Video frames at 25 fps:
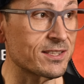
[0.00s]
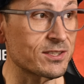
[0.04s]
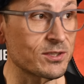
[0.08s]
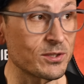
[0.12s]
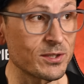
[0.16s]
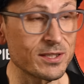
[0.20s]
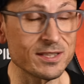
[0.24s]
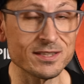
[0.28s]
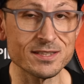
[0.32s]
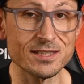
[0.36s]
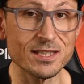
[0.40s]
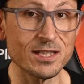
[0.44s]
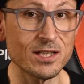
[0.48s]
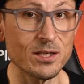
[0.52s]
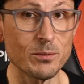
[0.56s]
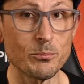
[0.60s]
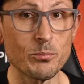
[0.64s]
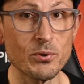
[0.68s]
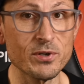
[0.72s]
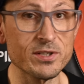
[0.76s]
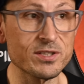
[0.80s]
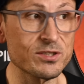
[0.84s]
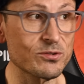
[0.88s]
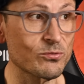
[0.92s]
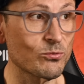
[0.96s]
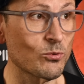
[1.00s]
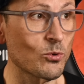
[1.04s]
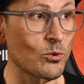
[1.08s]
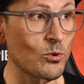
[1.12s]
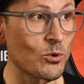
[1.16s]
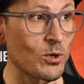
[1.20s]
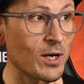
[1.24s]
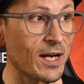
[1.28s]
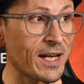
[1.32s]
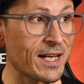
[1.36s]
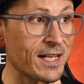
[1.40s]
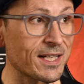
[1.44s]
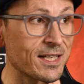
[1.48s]
So you can see compressed
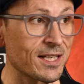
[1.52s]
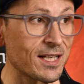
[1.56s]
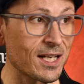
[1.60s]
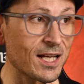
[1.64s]
raw and